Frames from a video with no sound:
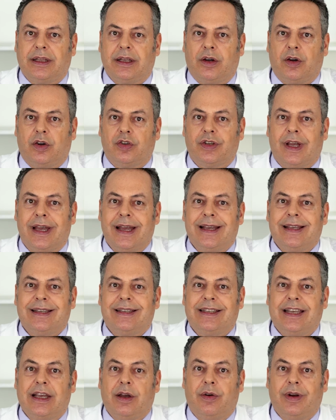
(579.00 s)
With all
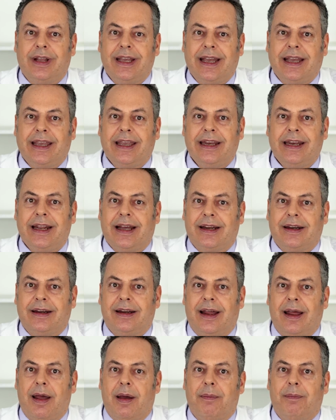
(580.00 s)
this, the patient
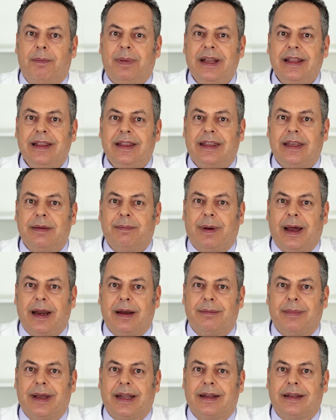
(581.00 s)
has a new
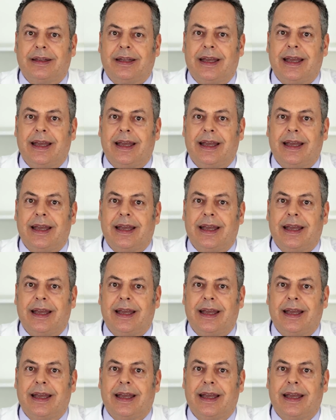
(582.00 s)
present.